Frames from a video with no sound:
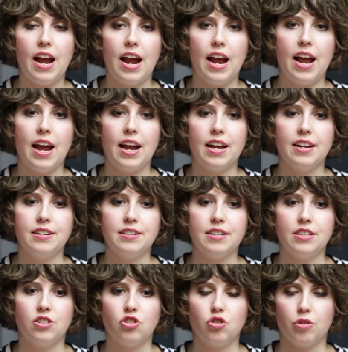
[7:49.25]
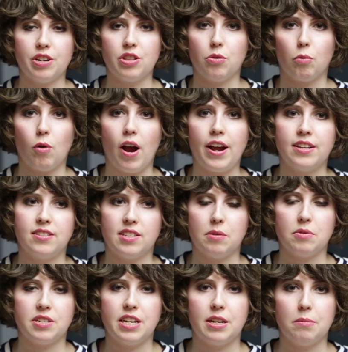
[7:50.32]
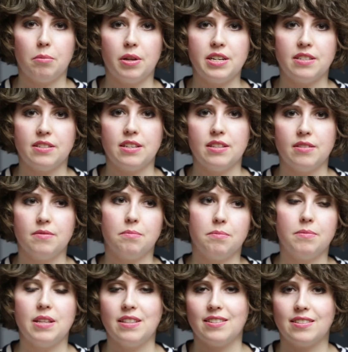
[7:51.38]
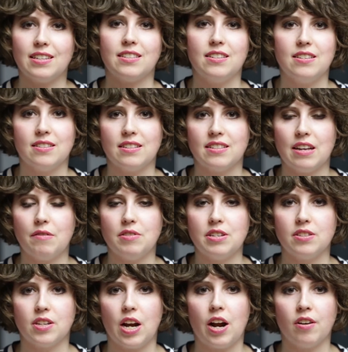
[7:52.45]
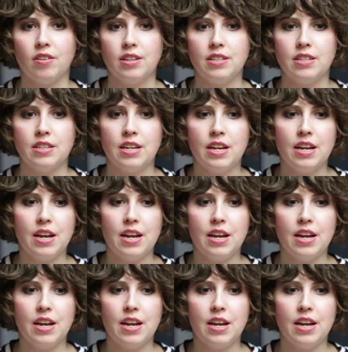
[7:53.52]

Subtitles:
and it's during the riots that were taking place in the 60s and 70s in Ireland,